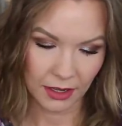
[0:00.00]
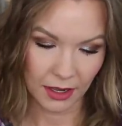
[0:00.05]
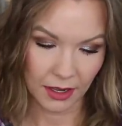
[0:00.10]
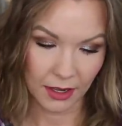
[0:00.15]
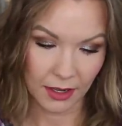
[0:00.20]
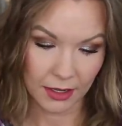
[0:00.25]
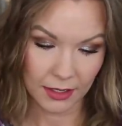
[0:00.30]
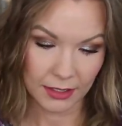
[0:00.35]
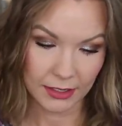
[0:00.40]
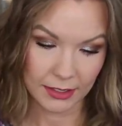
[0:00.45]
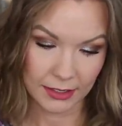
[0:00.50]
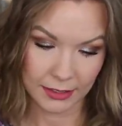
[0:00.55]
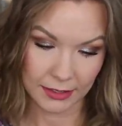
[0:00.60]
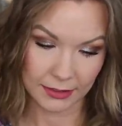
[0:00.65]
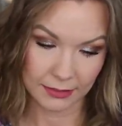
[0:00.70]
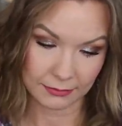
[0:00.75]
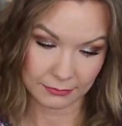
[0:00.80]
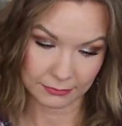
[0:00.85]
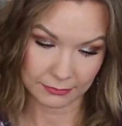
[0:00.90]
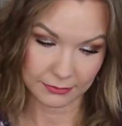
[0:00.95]

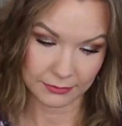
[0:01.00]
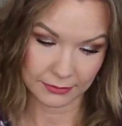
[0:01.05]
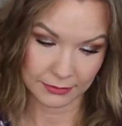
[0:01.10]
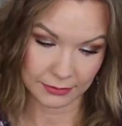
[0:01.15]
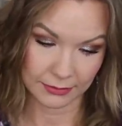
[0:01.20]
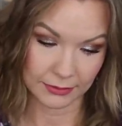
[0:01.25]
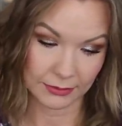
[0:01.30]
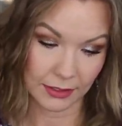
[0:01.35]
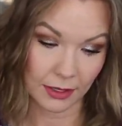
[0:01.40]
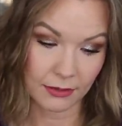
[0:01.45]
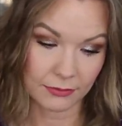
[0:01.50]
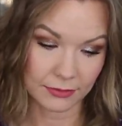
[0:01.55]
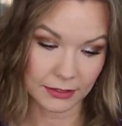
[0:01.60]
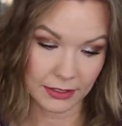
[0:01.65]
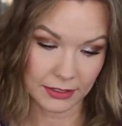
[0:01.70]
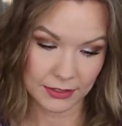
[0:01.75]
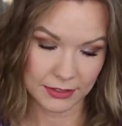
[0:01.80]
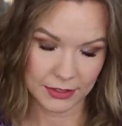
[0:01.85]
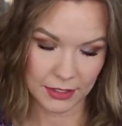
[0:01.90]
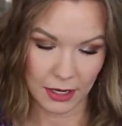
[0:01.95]
I love
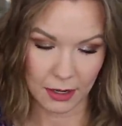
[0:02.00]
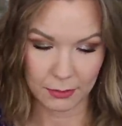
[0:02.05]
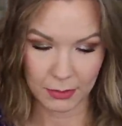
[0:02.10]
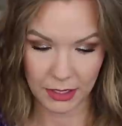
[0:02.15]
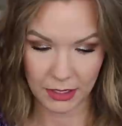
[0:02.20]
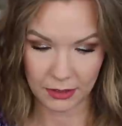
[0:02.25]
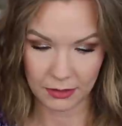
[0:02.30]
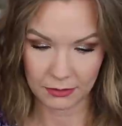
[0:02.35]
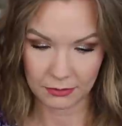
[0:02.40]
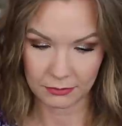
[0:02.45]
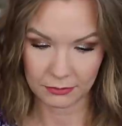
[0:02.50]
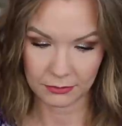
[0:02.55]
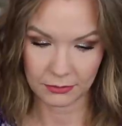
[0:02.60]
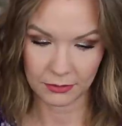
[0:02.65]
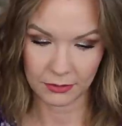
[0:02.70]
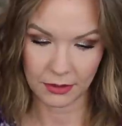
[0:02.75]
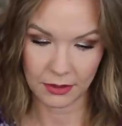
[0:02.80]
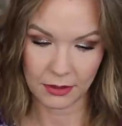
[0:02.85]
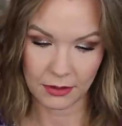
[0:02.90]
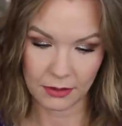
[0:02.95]
it. I mean,
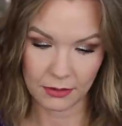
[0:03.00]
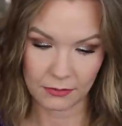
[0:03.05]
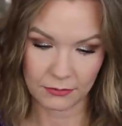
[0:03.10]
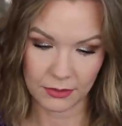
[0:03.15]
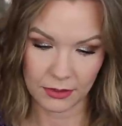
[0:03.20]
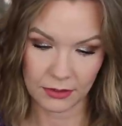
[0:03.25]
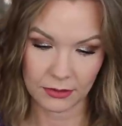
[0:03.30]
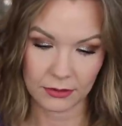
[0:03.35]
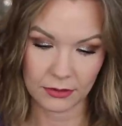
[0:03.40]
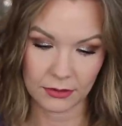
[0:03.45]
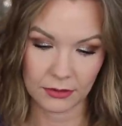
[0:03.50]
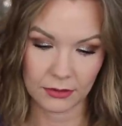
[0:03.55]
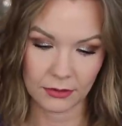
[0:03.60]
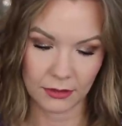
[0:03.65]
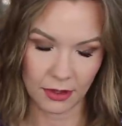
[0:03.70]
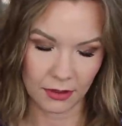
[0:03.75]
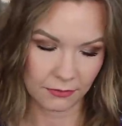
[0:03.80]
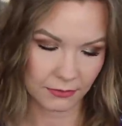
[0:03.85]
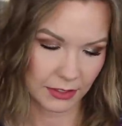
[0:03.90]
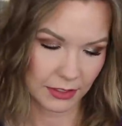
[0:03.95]
love,
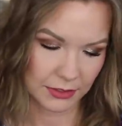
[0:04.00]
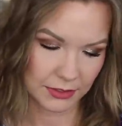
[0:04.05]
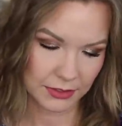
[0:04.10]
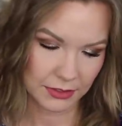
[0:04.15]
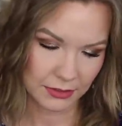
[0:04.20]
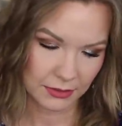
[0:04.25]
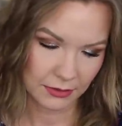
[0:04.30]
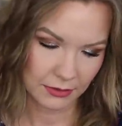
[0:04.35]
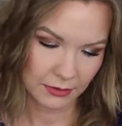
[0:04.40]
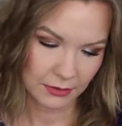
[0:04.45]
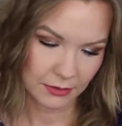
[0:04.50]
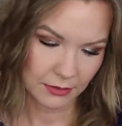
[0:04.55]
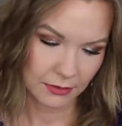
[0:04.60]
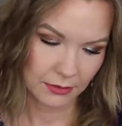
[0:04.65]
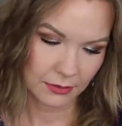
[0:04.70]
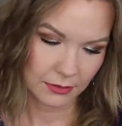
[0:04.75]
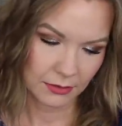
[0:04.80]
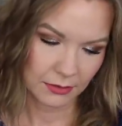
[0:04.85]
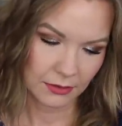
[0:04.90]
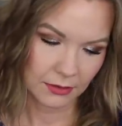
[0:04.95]
love it.
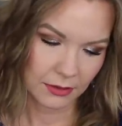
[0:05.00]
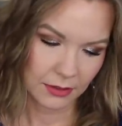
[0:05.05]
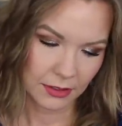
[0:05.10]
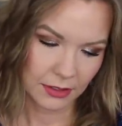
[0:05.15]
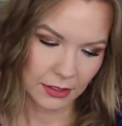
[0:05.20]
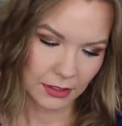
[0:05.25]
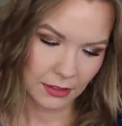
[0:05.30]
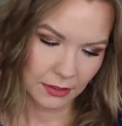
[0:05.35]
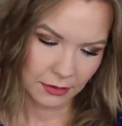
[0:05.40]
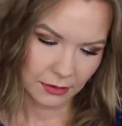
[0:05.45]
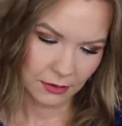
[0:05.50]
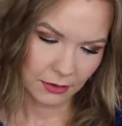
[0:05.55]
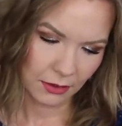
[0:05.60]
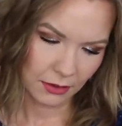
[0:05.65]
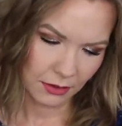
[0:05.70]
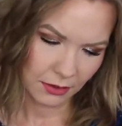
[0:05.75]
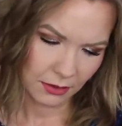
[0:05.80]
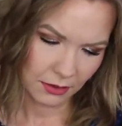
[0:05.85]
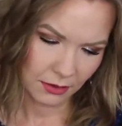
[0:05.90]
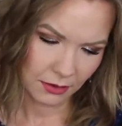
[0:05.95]

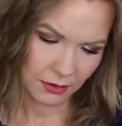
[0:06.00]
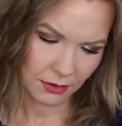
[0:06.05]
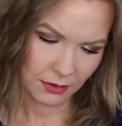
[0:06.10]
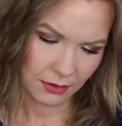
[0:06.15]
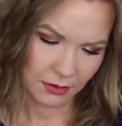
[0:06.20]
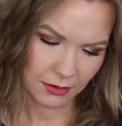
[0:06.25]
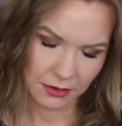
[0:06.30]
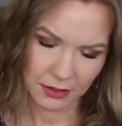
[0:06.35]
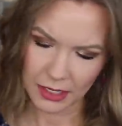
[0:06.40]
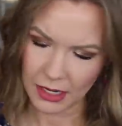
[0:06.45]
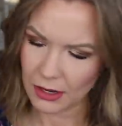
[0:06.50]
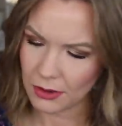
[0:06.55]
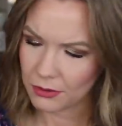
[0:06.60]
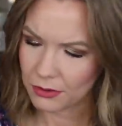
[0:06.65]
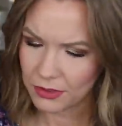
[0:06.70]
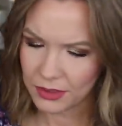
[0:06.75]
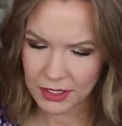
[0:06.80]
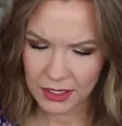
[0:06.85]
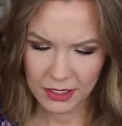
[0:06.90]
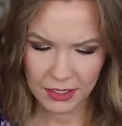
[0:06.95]
Uh, now
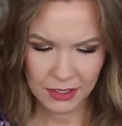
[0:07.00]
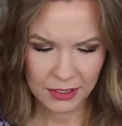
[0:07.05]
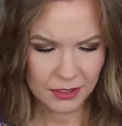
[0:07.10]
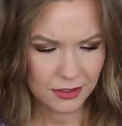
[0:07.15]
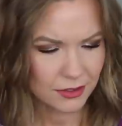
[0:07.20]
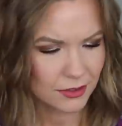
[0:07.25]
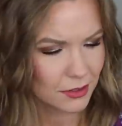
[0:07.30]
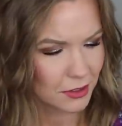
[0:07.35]
these,